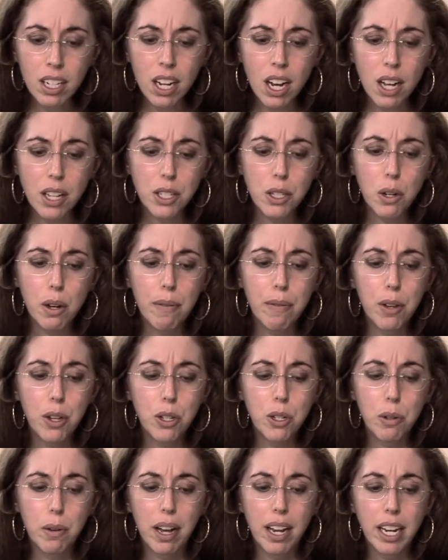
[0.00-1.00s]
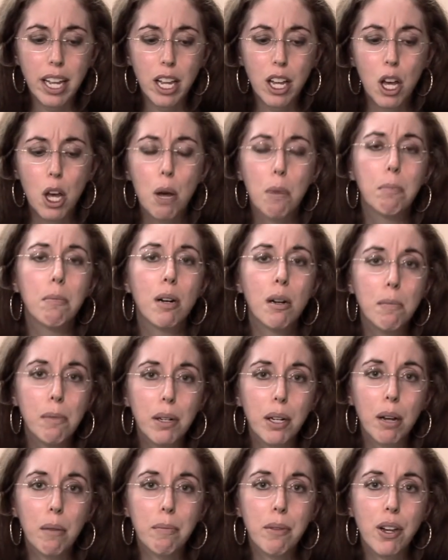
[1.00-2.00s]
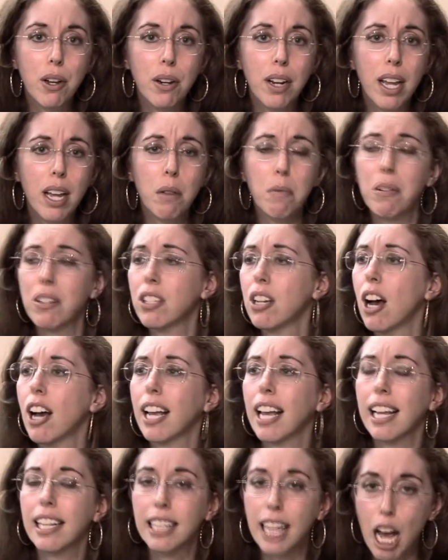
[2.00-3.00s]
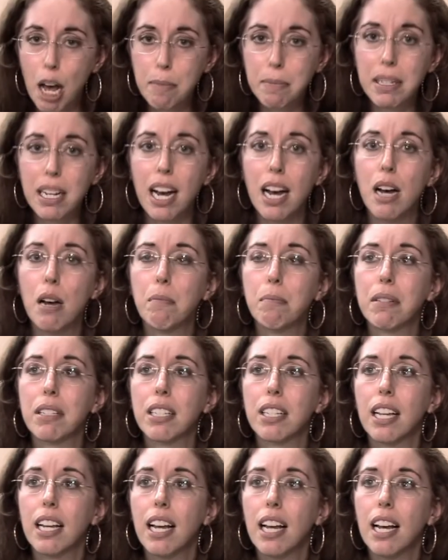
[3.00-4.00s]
Also, if you do any mobile computing, we're talking laptops,